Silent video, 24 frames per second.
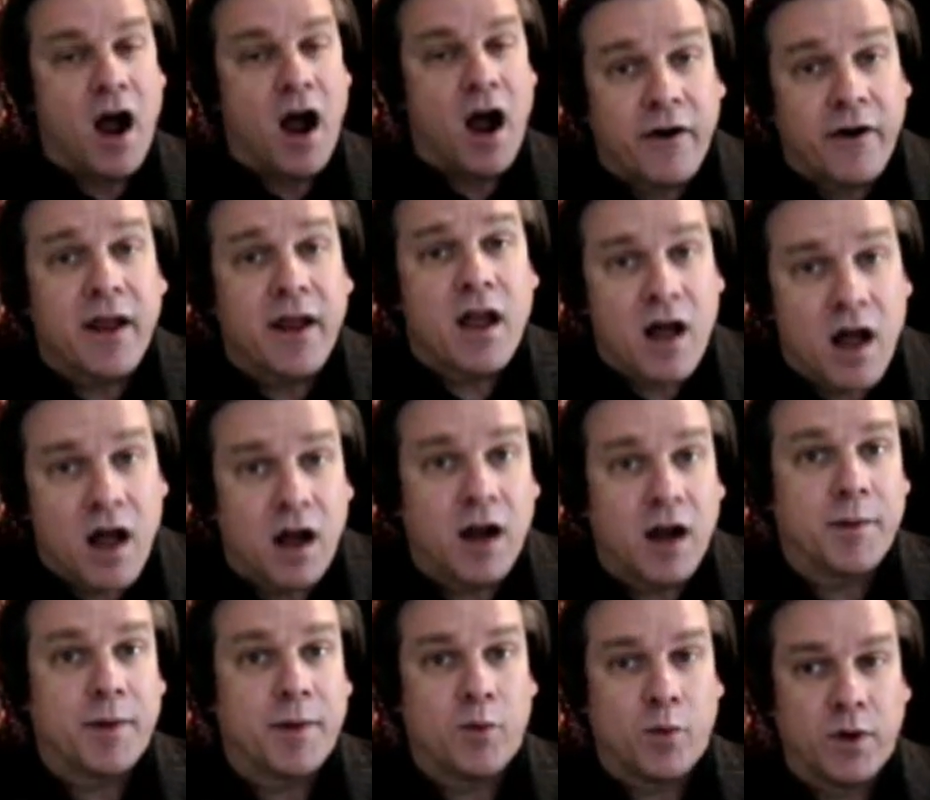Our
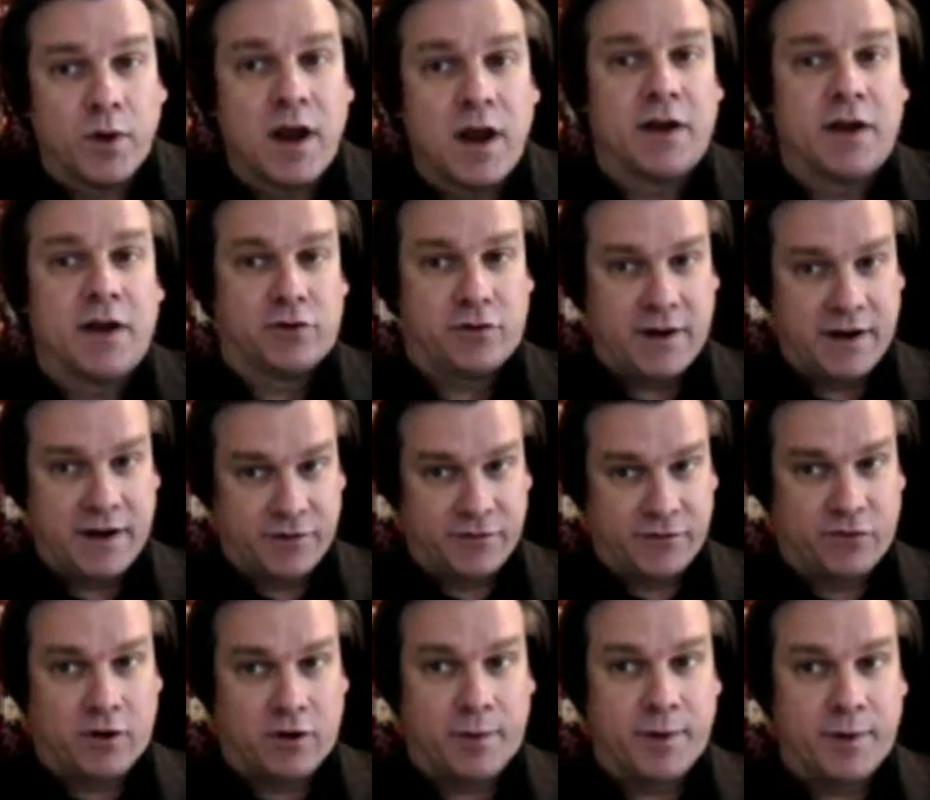economy will not
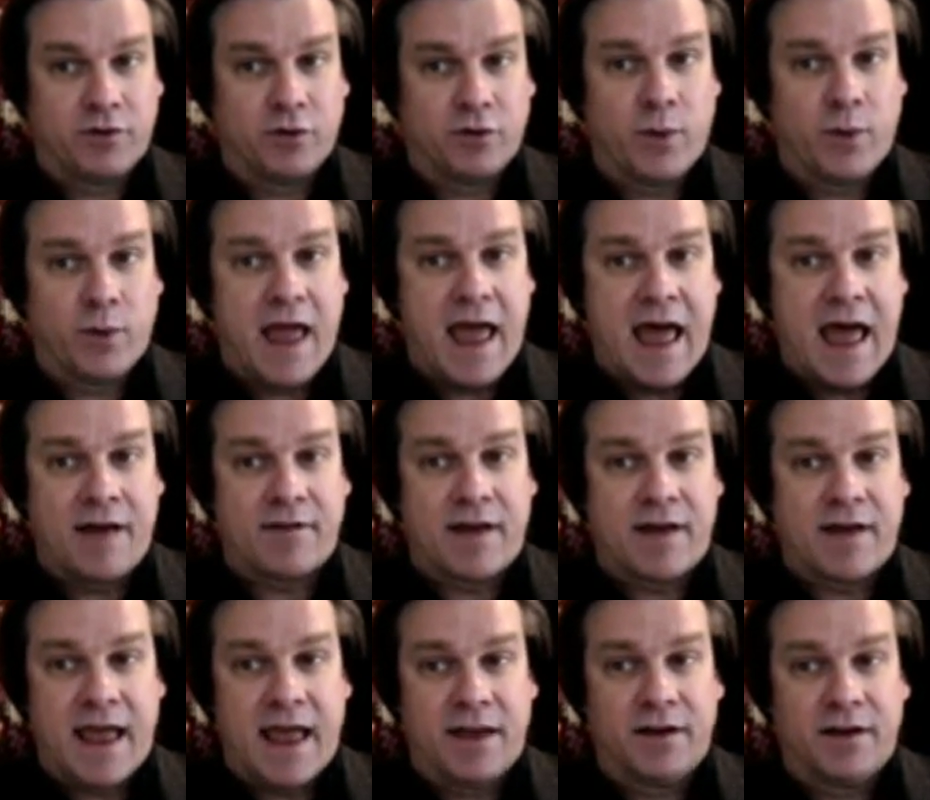transform until we
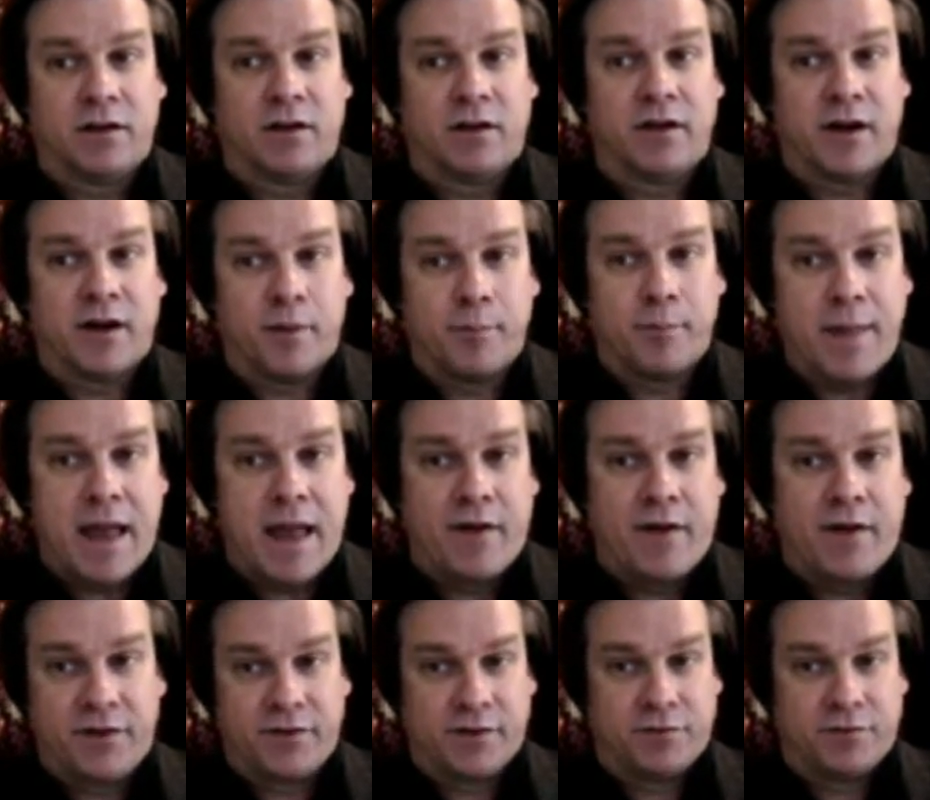have a handle on our
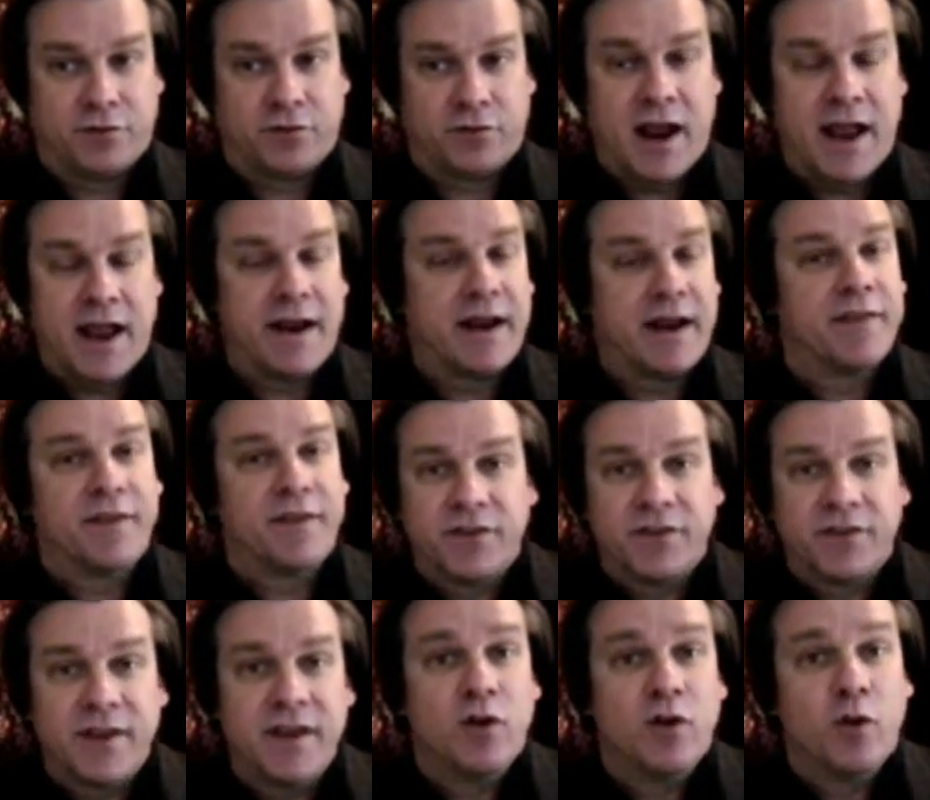balance of trade, and
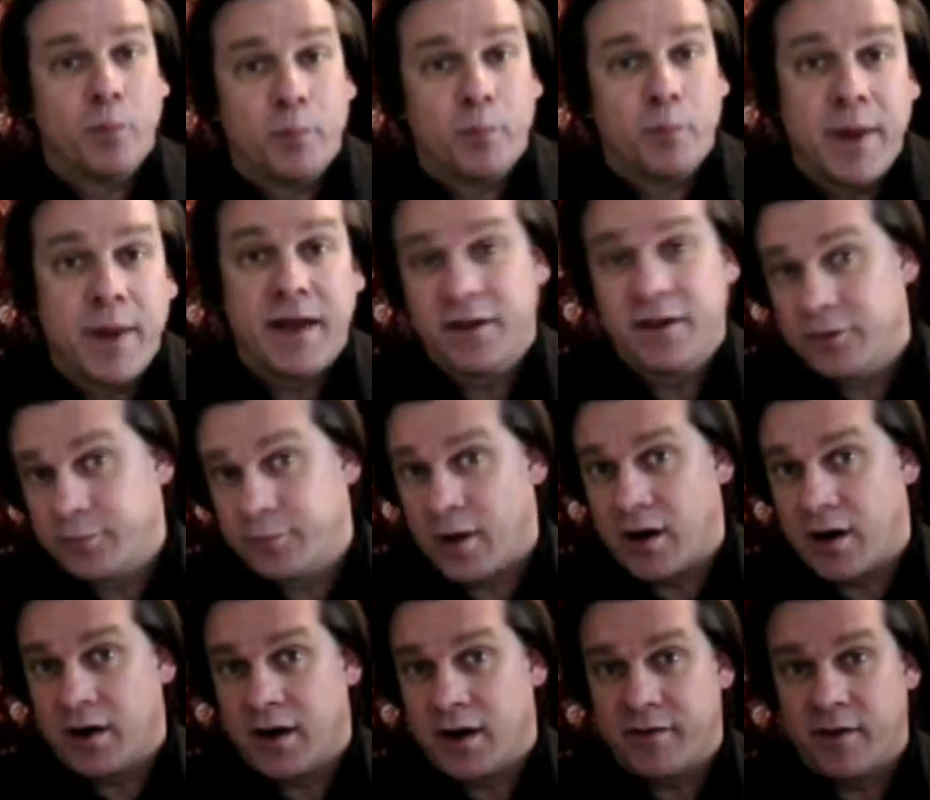the single
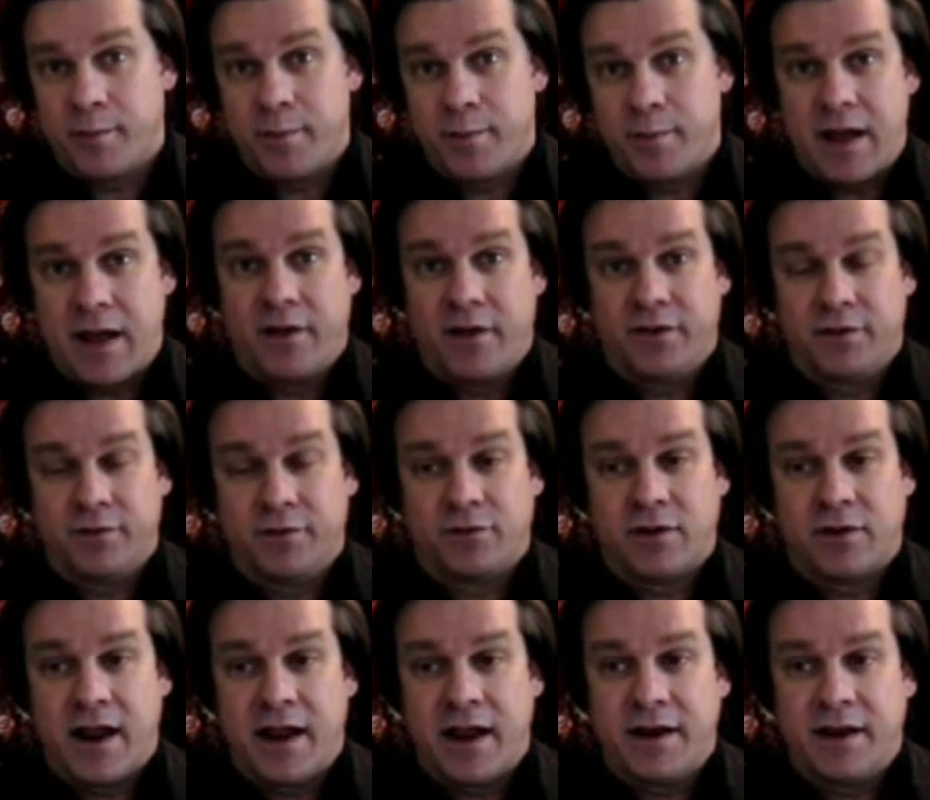biggest part of our balance of
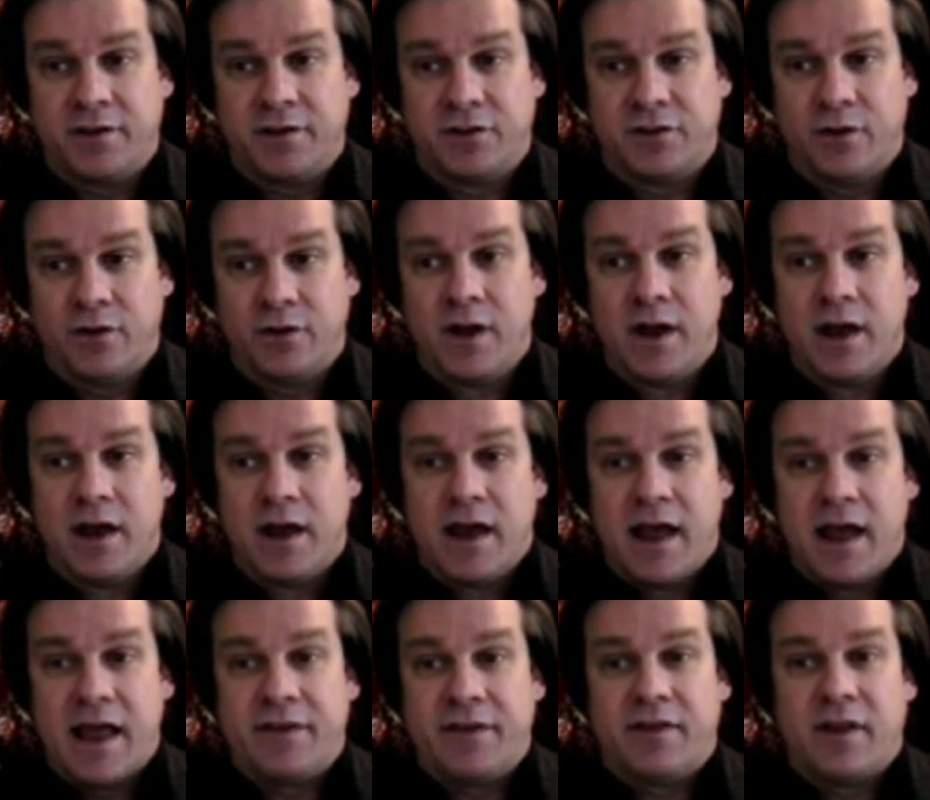trade issue
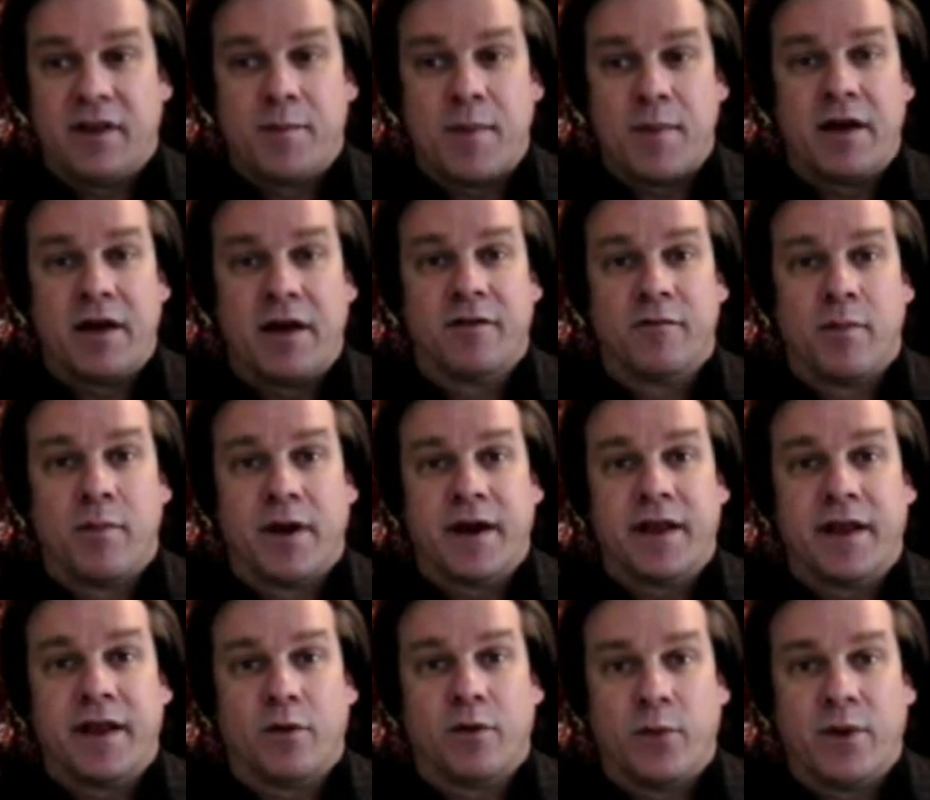is the amount of
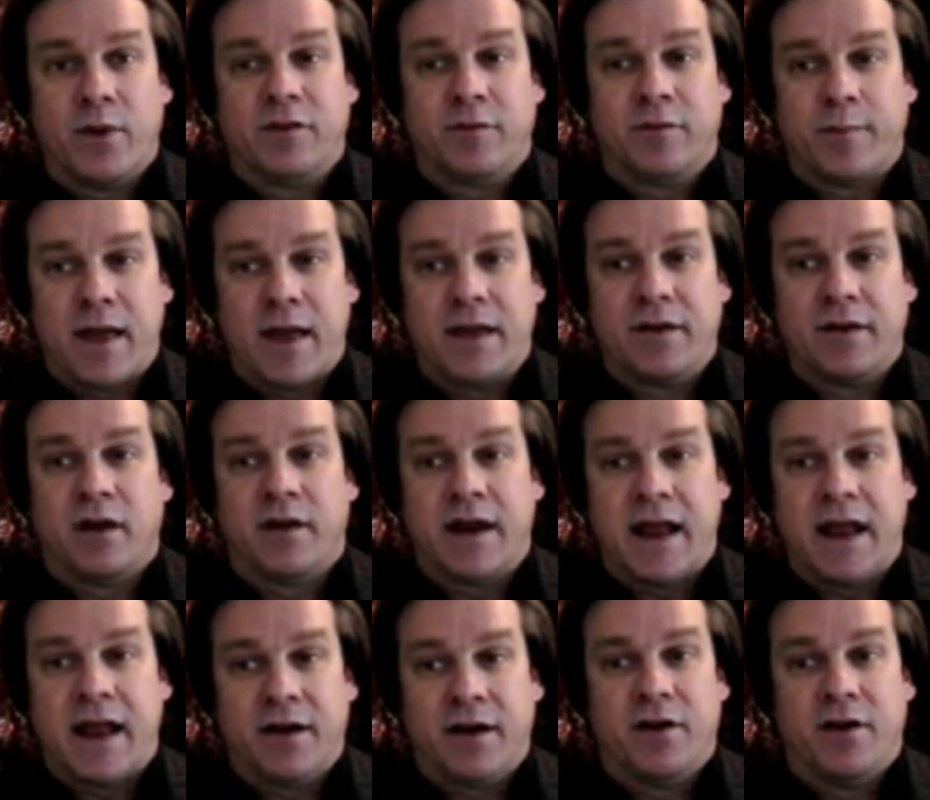money that we spend
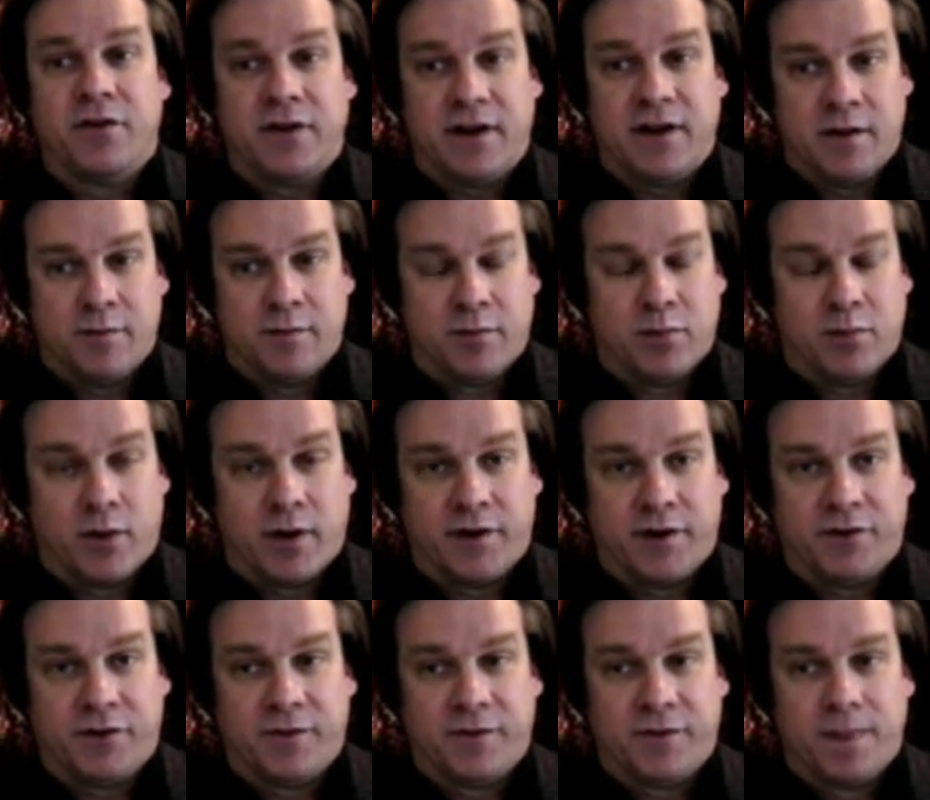on energy
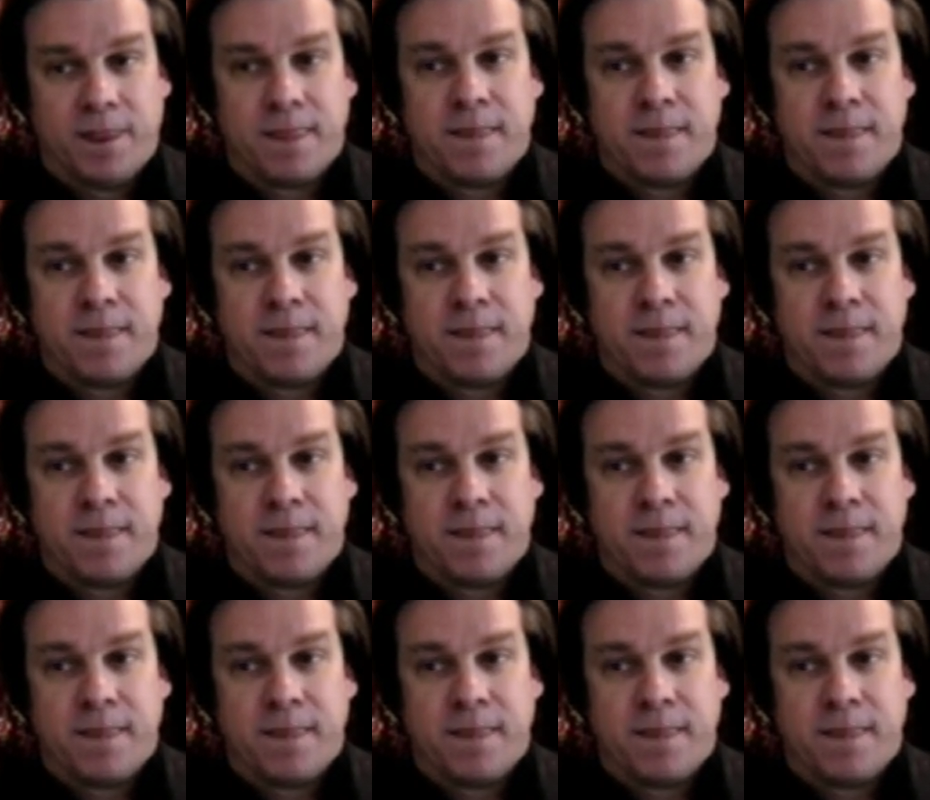imports.